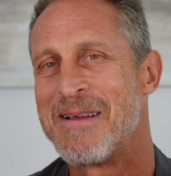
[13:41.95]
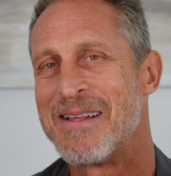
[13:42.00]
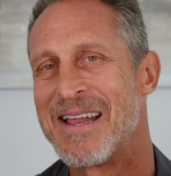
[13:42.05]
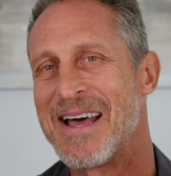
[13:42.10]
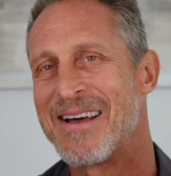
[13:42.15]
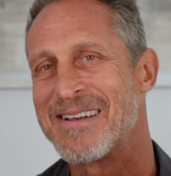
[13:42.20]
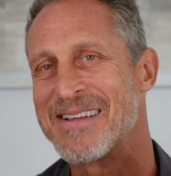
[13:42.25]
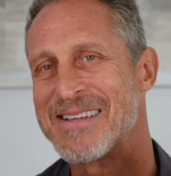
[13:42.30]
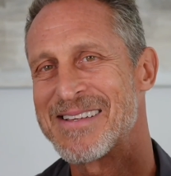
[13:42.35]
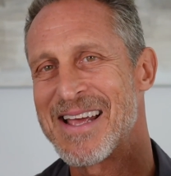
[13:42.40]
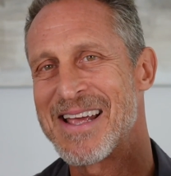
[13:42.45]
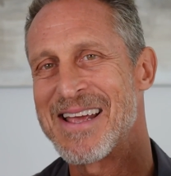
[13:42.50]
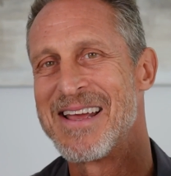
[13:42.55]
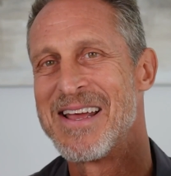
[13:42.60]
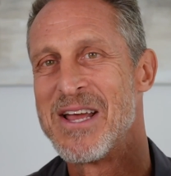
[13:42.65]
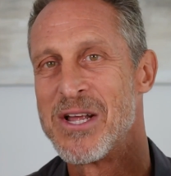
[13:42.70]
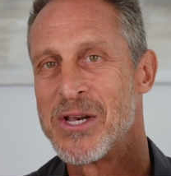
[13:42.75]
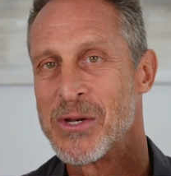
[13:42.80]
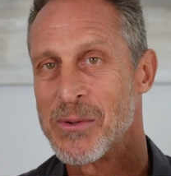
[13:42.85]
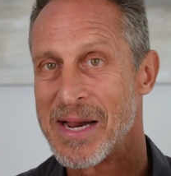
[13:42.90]
Not to say,
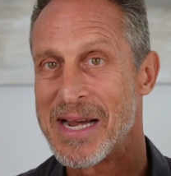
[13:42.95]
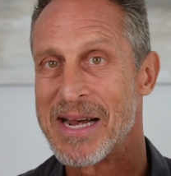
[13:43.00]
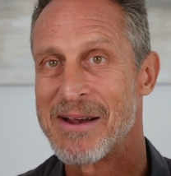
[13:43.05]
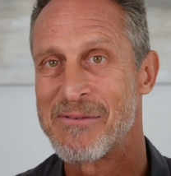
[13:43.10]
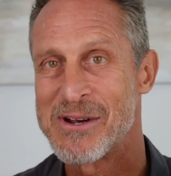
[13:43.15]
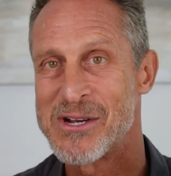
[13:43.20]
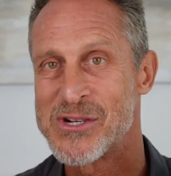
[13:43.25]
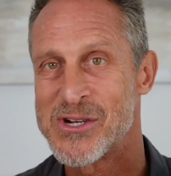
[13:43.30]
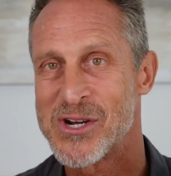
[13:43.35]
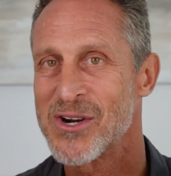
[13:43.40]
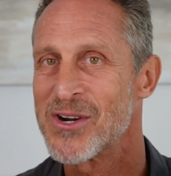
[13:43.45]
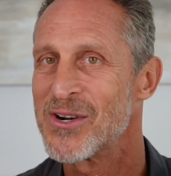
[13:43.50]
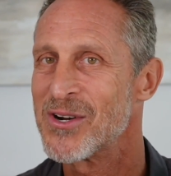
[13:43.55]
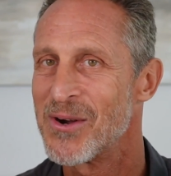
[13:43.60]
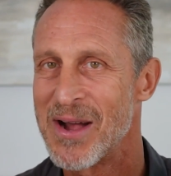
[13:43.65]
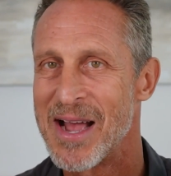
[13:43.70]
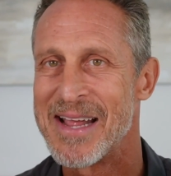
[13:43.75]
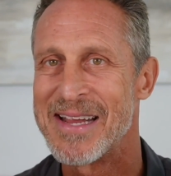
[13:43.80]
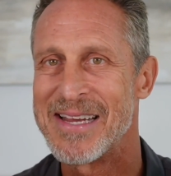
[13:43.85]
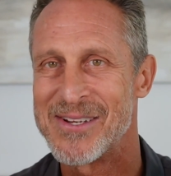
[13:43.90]
do I never eat sugar? No,
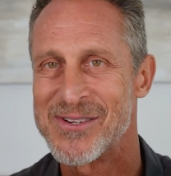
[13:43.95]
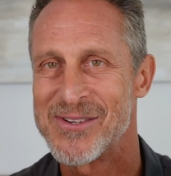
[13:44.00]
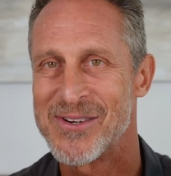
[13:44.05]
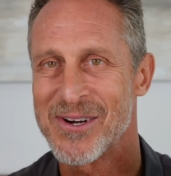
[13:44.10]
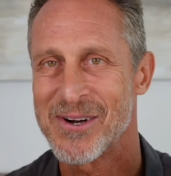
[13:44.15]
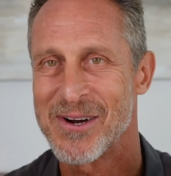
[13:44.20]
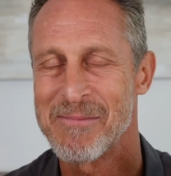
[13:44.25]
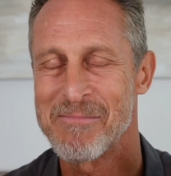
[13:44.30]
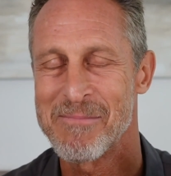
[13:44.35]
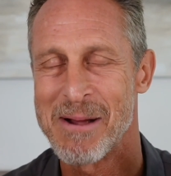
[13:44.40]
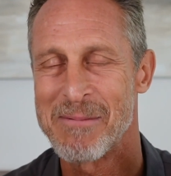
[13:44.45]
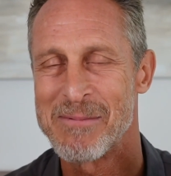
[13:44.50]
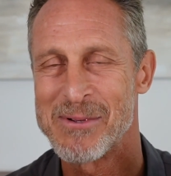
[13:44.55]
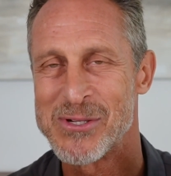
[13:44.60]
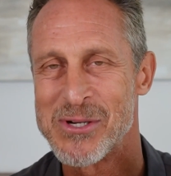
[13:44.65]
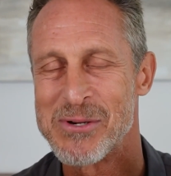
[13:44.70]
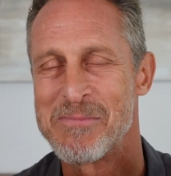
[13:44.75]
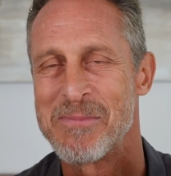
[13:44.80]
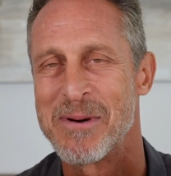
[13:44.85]
I eat sugar, I promise you.